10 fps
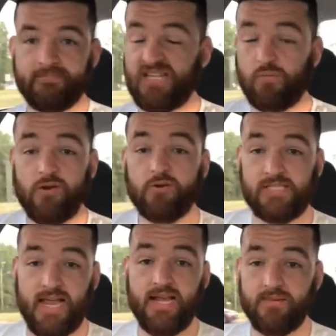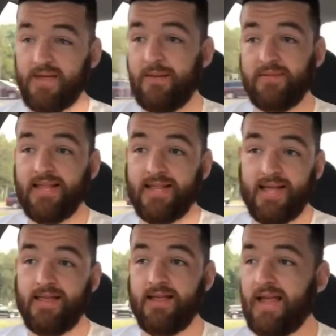That's what you're saying to me. I mean, like,
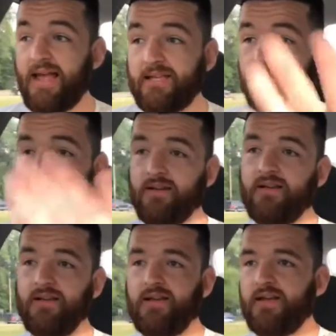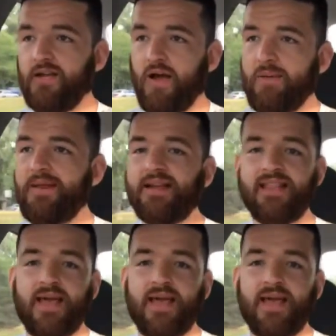I could, you know, I'm not in